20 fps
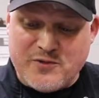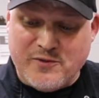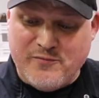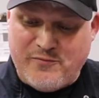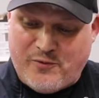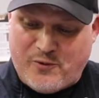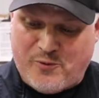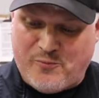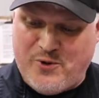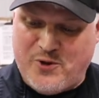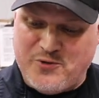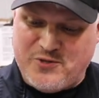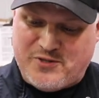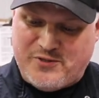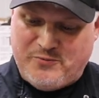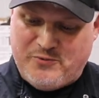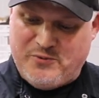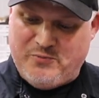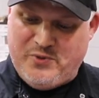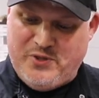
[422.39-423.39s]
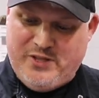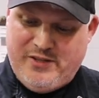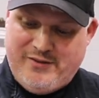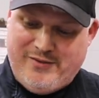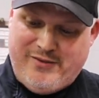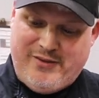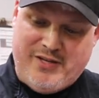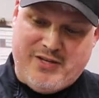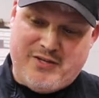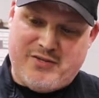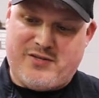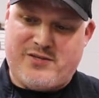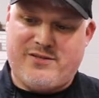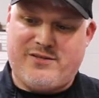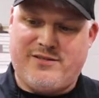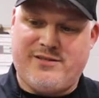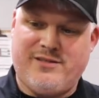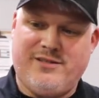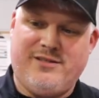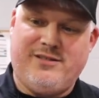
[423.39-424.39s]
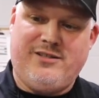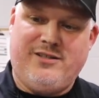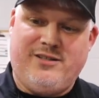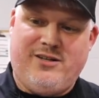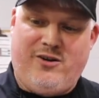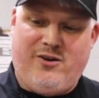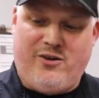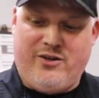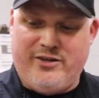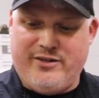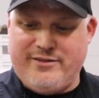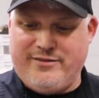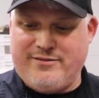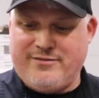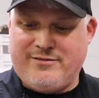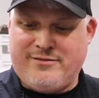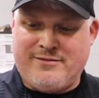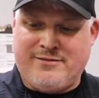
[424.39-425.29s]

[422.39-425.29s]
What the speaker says: and foremost, it would be this on